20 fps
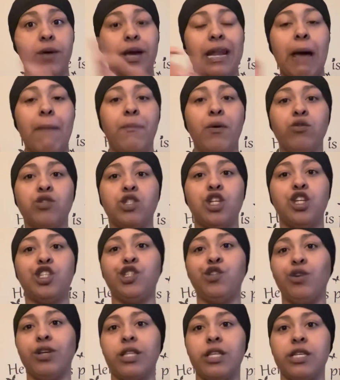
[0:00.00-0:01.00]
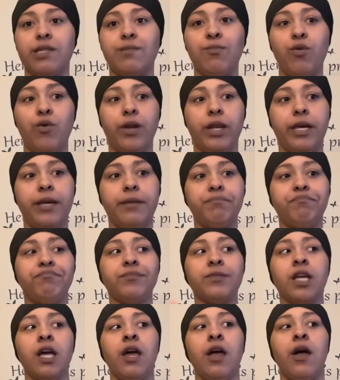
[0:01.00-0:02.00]
and I posted a short this morning
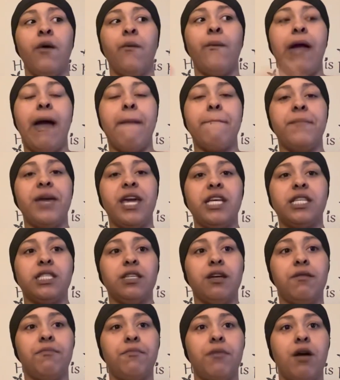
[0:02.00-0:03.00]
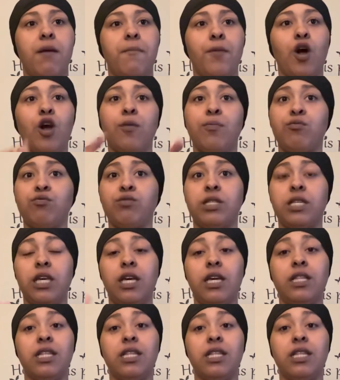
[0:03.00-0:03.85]
where I made some herbal teas.